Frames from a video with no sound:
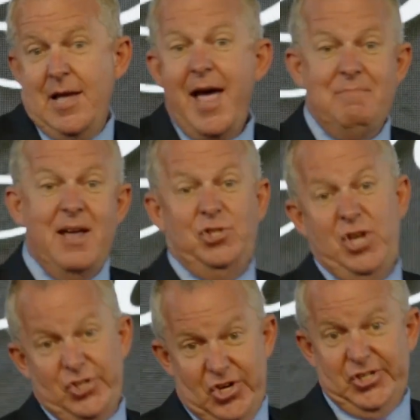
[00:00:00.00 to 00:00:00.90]
That means
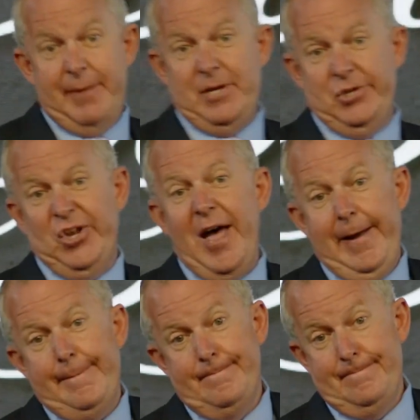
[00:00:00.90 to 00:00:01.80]
she's got something to
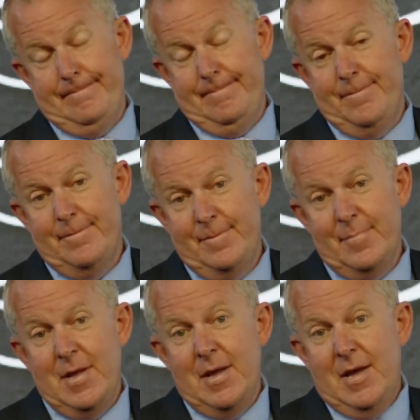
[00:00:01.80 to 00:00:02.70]
say.
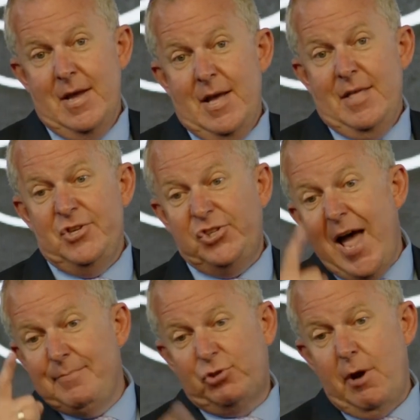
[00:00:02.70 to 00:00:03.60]
The
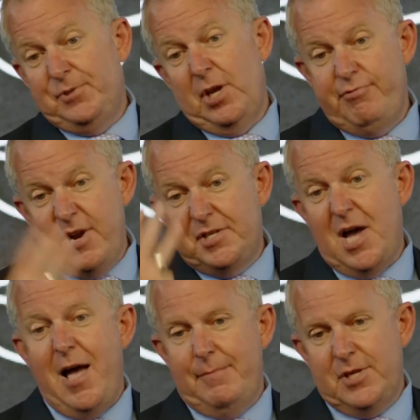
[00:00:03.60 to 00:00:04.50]
same scripture three
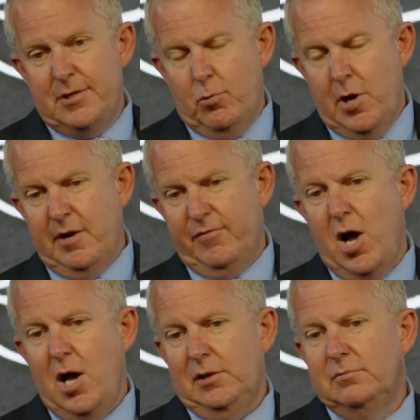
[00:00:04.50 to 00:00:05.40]
times in the Word of
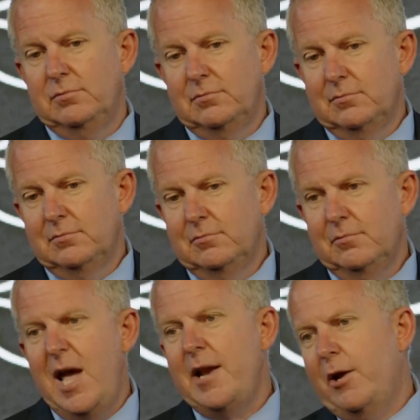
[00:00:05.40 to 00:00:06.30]
God.
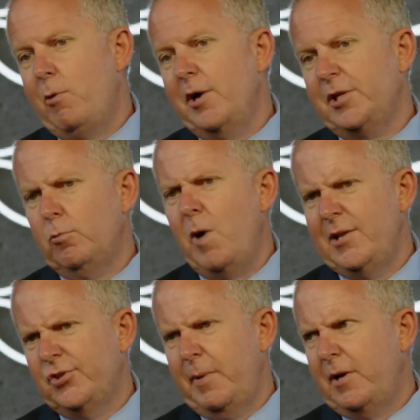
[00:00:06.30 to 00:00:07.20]
We only quote it
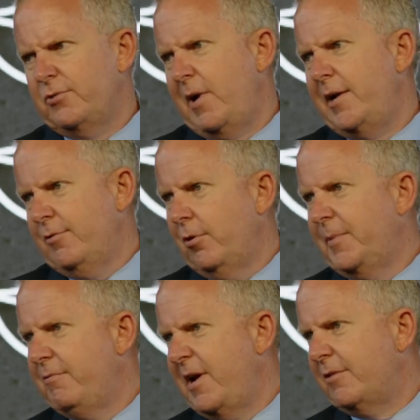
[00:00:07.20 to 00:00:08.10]
once because we only
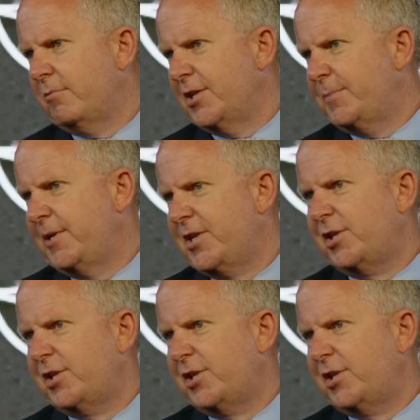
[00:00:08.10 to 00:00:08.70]
normally read it once, but it's